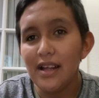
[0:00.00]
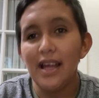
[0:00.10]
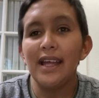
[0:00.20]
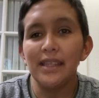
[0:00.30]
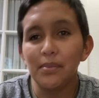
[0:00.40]

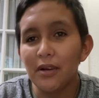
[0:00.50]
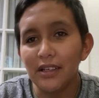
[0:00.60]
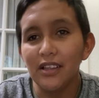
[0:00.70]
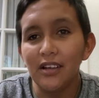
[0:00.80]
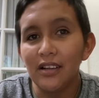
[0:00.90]
in the parking
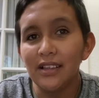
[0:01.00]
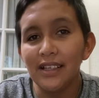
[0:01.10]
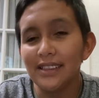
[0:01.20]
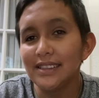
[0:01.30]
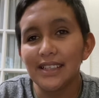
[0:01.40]
lot.
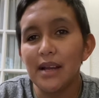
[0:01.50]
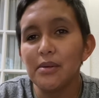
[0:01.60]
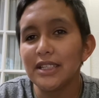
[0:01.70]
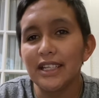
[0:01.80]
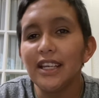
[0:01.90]
Like this guy was
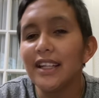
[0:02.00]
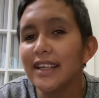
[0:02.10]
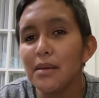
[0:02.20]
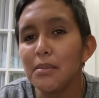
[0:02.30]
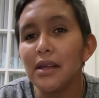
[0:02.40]
like yelling
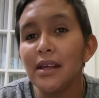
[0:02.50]
at me.